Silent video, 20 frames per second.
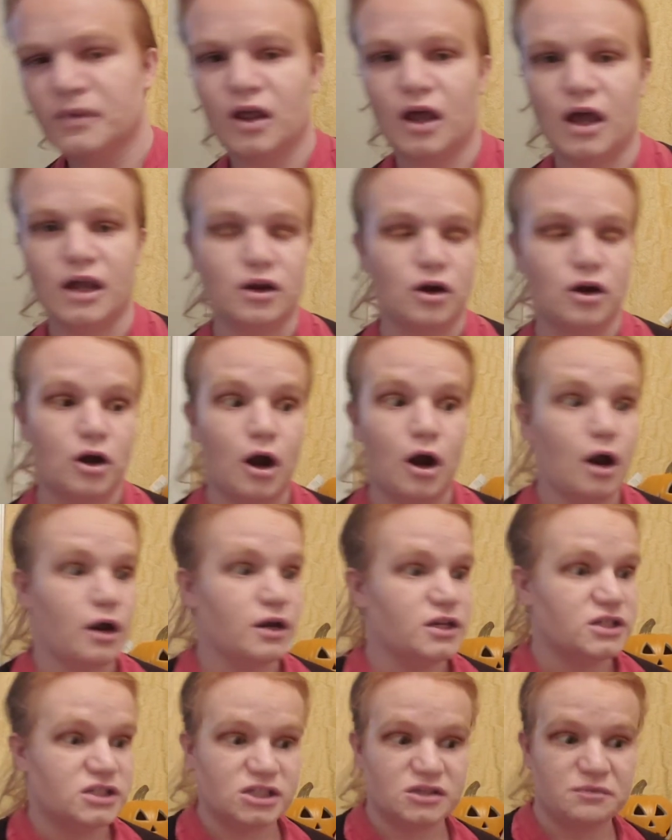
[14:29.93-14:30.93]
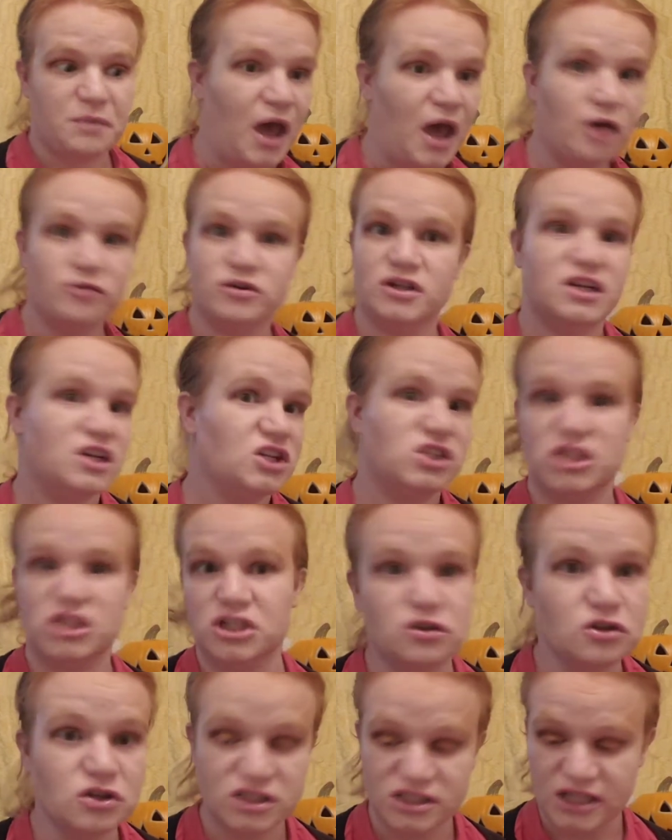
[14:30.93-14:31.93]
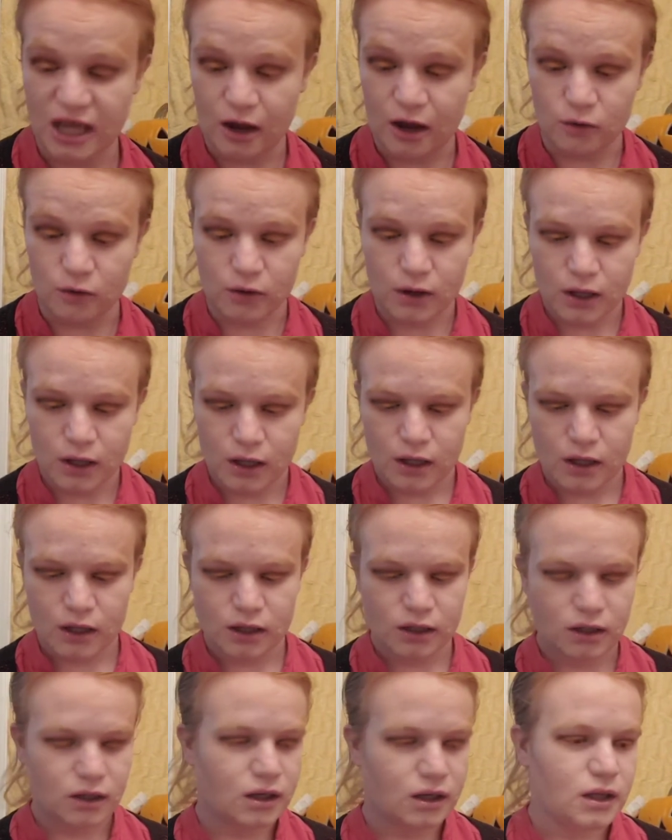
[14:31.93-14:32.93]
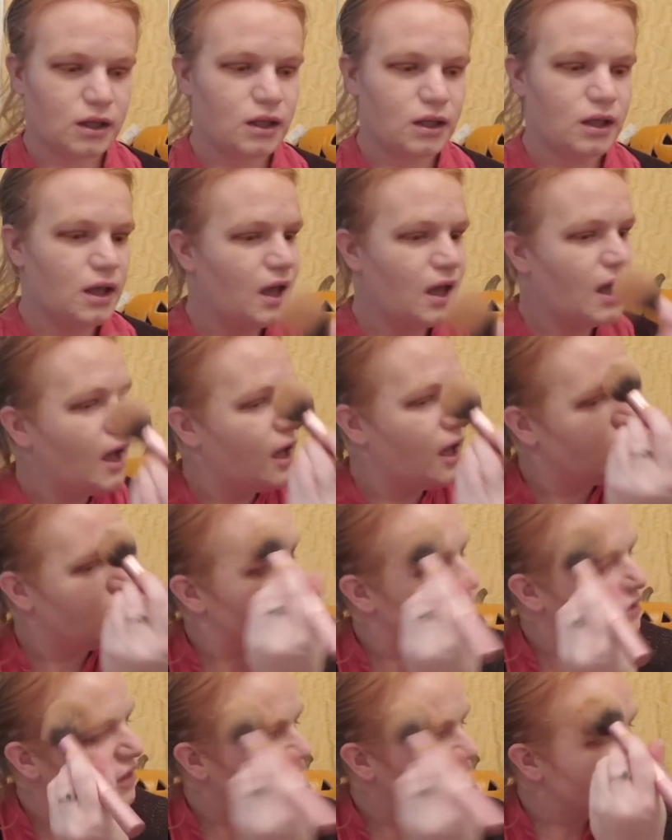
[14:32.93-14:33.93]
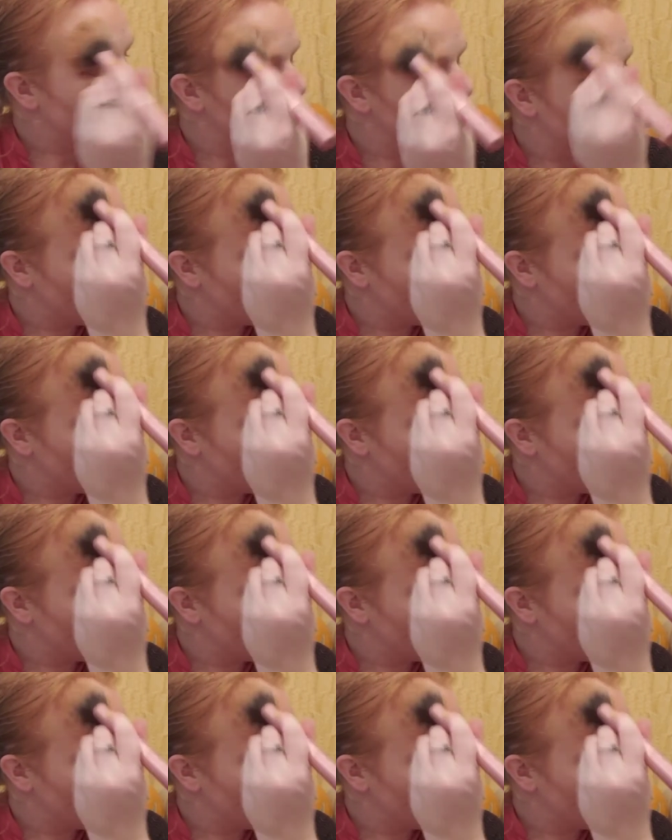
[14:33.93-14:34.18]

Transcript: and her heart is just pounding as she looks out. And then she